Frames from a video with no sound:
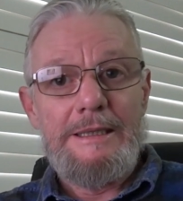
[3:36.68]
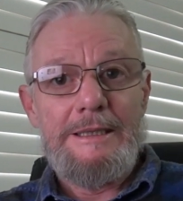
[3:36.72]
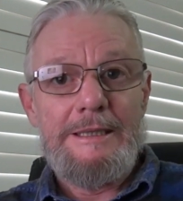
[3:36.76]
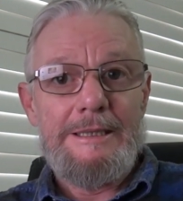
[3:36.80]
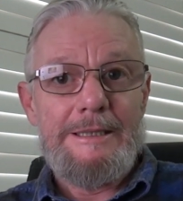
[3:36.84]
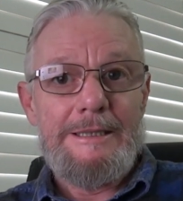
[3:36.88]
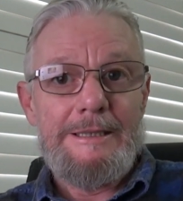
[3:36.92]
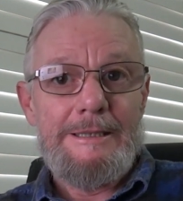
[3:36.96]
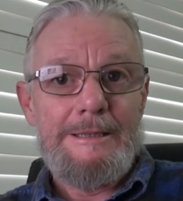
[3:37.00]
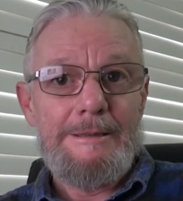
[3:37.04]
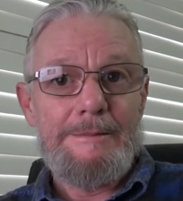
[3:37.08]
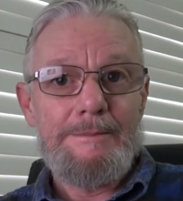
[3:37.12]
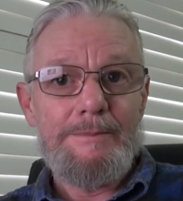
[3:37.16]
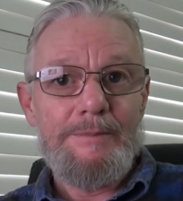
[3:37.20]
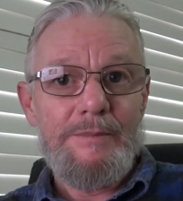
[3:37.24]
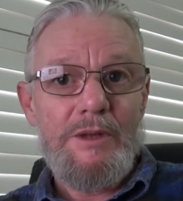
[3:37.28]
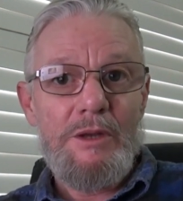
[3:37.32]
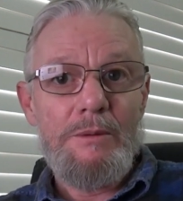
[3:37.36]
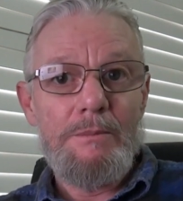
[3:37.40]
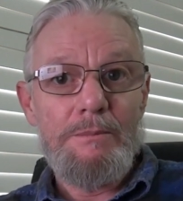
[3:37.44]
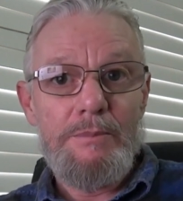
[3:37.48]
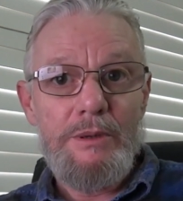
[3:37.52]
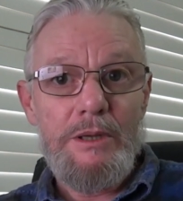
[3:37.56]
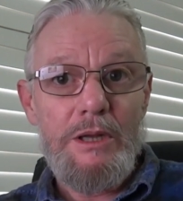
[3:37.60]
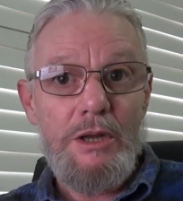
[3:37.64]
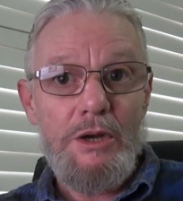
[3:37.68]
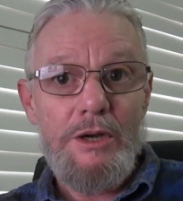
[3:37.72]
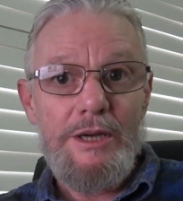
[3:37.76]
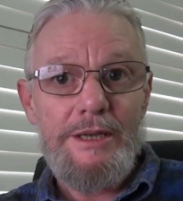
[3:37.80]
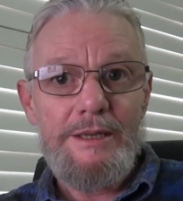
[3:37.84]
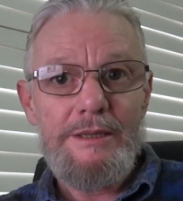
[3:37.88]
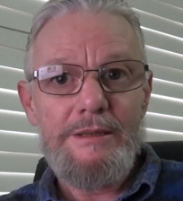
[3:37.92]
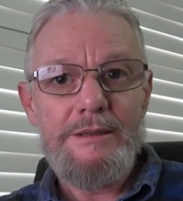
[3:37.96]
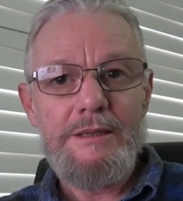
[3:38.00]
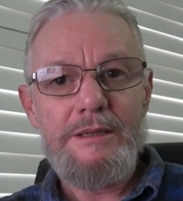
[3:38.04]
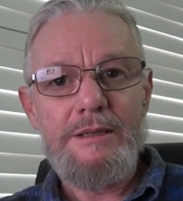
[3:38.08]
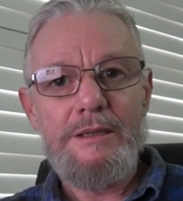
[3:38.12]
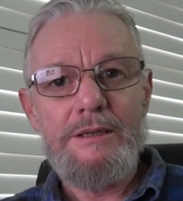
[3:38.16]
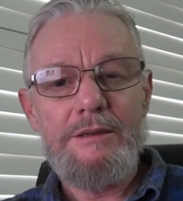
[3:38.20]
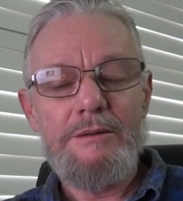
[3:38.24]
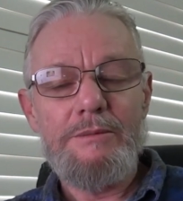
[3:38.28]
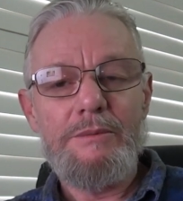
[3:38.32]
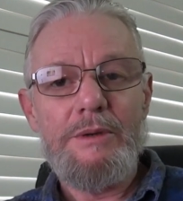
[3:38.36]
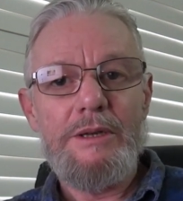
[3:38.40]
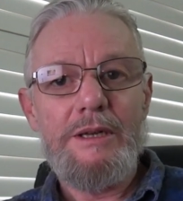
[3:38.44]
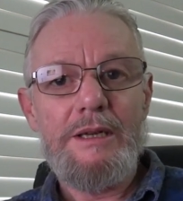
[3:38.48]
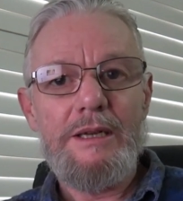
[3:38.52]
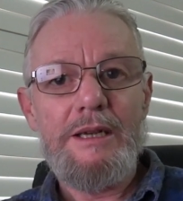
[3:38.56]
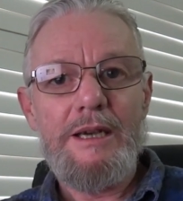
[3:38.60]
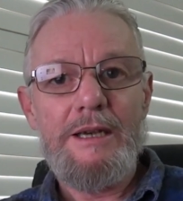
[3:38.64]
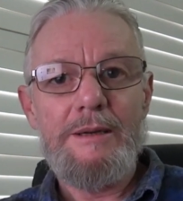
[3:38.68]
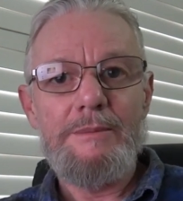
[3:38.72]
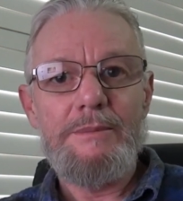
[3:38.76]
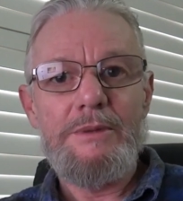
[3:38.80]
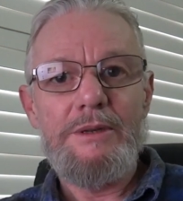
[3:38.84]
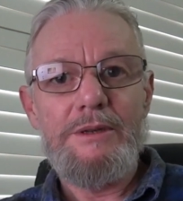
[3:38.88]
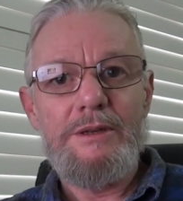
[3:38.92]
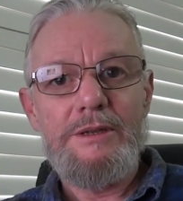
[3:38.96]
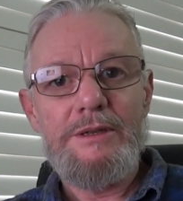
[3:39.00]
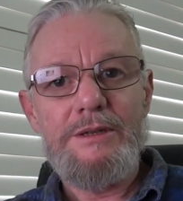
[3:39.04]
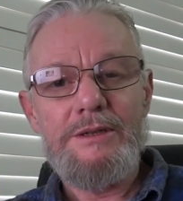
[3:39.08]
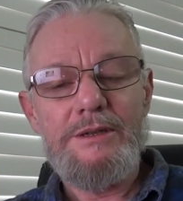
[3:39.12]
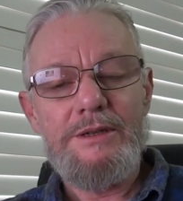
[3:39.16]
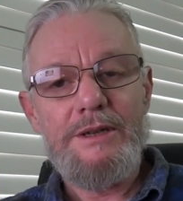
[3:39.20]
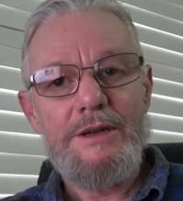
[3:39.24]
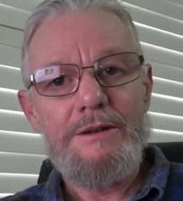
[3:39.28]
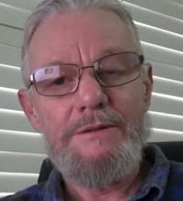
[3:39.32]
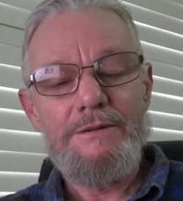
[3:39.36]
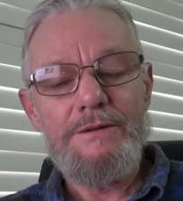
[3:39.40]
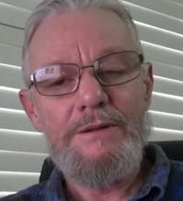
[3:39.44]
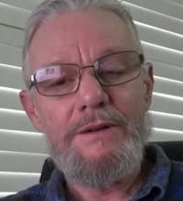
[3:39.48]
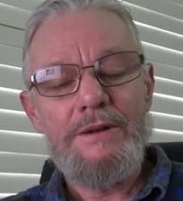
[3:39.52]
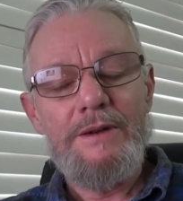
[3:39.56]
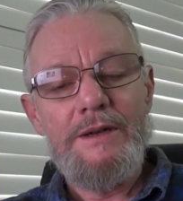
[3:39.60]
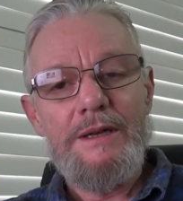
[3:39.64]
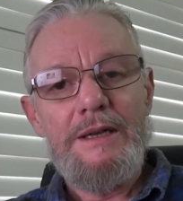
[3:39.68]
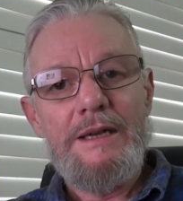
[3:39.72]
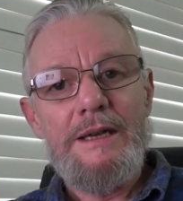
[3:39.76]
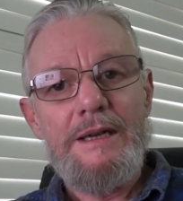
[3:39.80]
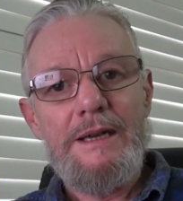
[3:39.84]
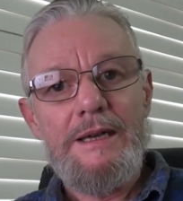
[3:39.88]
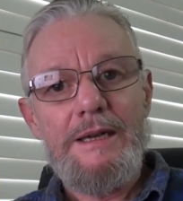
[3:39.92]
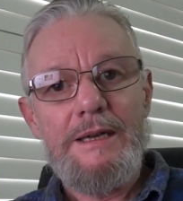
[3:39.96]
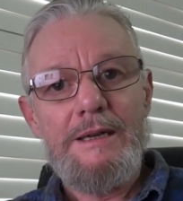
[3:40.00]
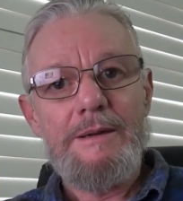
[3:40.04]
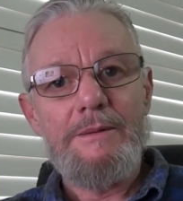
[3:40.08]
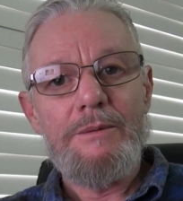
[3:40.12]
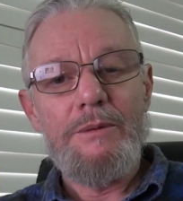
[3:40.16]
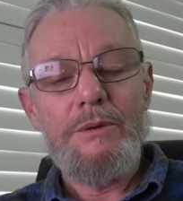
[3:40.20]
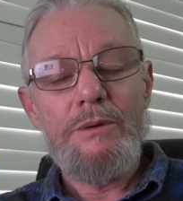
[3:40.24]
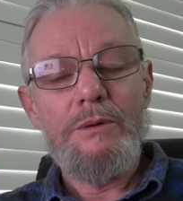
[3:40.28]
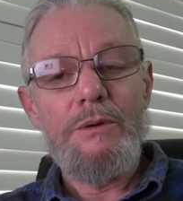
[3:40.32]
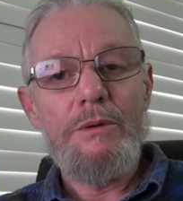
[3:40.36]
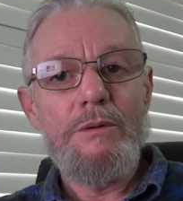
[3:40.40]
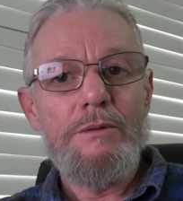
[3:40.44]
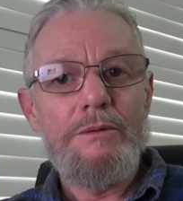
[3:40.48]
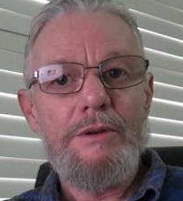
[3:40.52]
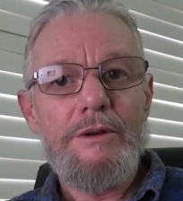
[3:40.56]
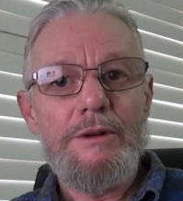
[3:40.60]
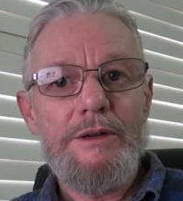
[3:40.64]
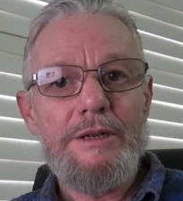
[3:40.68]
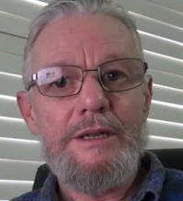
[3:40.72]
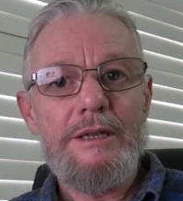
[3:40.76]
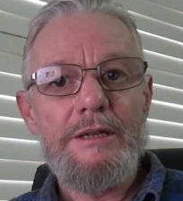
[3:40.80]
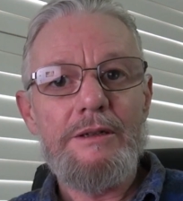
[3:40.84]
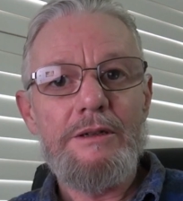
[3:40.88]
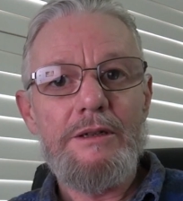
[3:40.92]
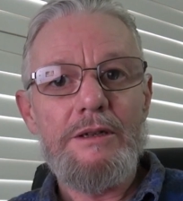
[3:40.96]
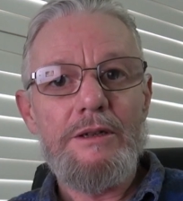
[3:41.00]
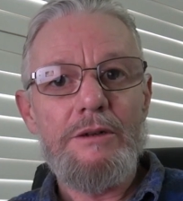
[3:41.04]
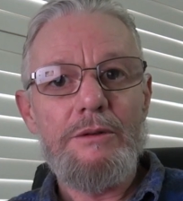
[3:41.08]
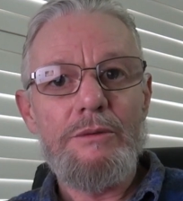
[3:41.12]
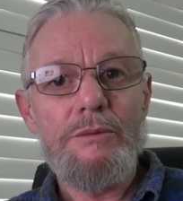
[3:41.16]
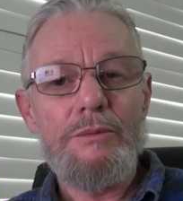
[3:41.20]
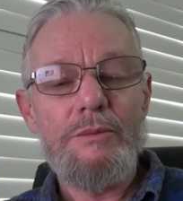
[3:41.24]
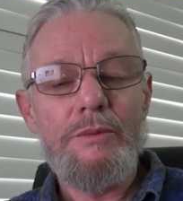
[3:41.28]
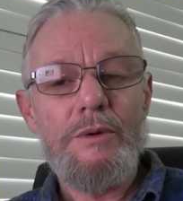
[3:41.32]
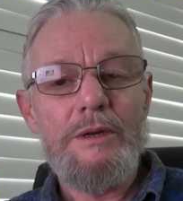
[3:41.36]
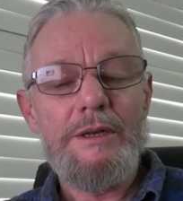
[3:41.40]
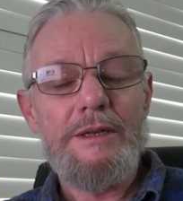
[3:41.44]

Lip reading: compliance when it came to this stuff were all very, you know,